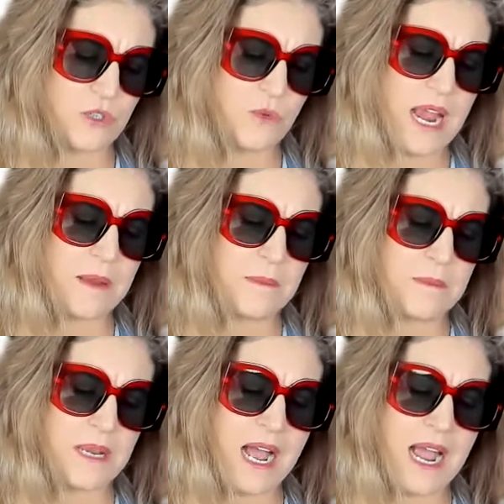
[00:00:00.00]
You're right.
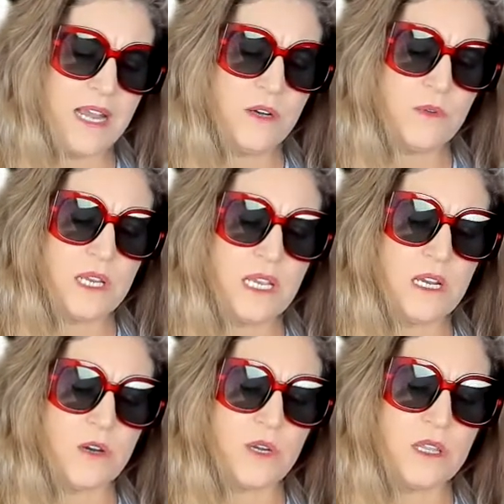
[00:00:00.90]
But I don't
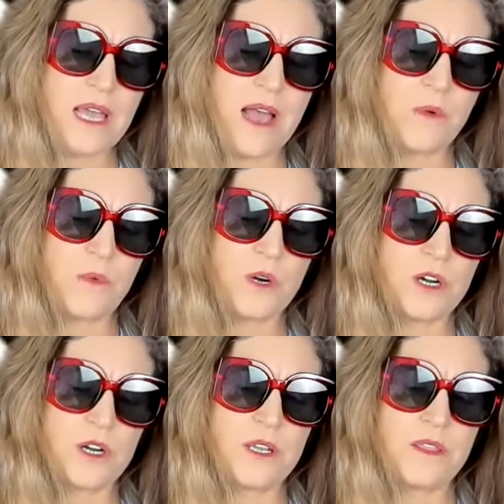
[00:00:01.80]
hear in that
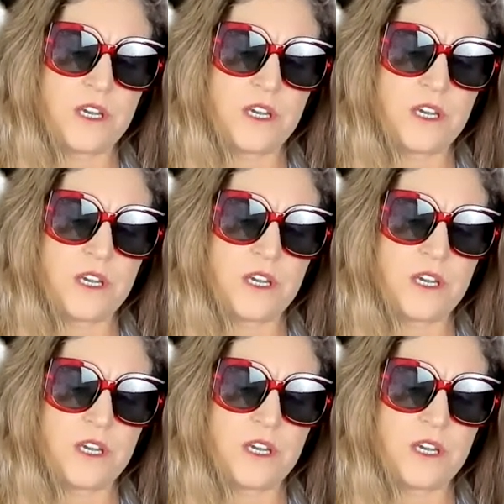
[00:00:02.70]
word